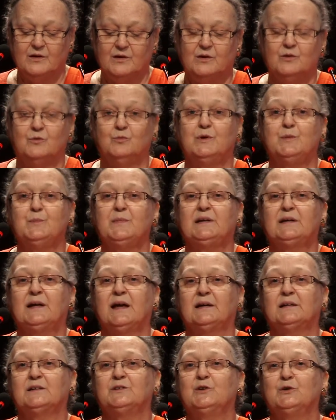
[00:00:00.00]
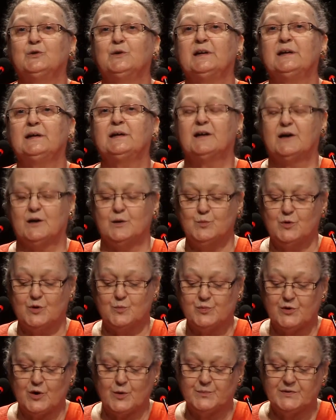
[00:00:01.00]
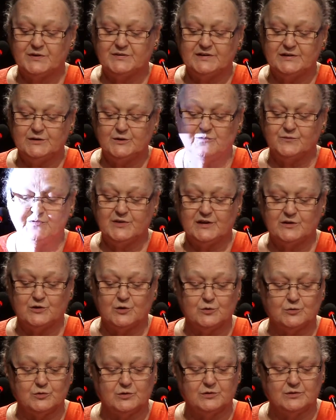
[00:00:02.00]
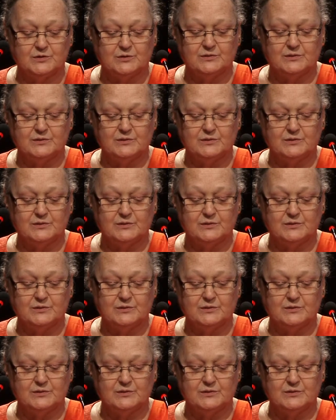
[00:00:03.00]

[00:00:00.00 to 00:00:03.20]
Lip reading: Women had no income or property of their own,